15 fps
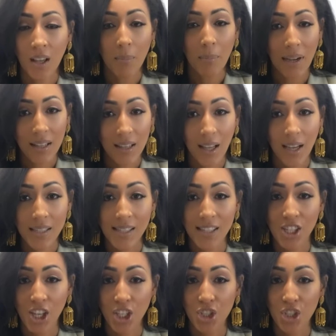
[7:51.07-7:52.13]
My client's
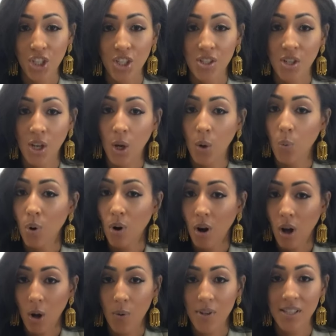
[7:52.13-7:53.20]
intentions were
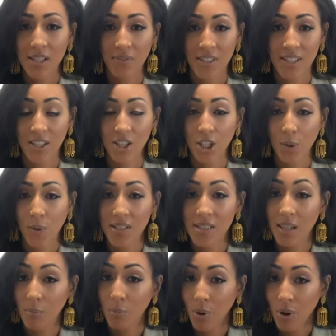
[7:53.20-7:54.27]
always to visit the U.S.
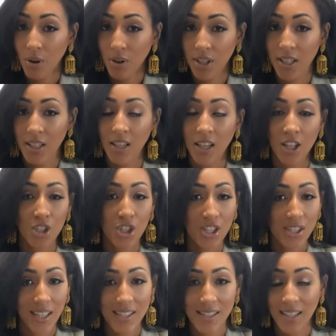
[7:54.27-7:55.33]
temporarily,
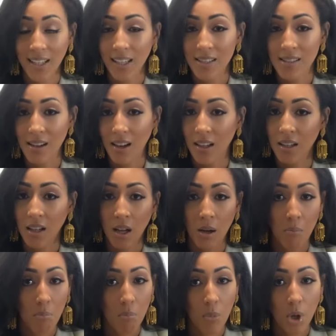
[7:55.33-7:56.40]
just as he had done
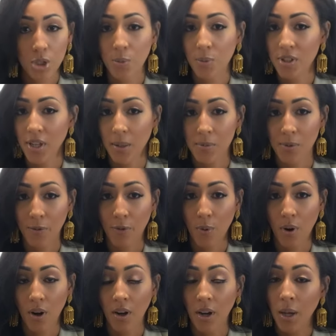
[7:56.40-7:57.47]
multiple times
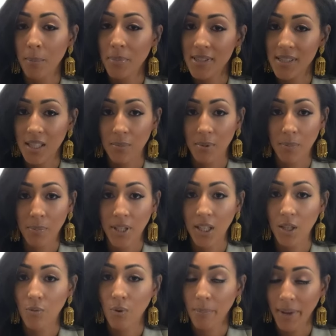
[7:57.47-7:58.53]
before, but
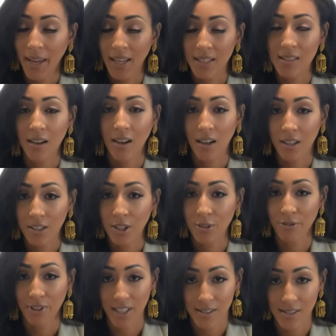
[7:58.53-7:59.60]
CBP remained
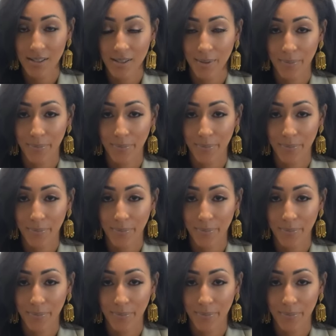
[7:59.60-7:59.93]
unconvinced.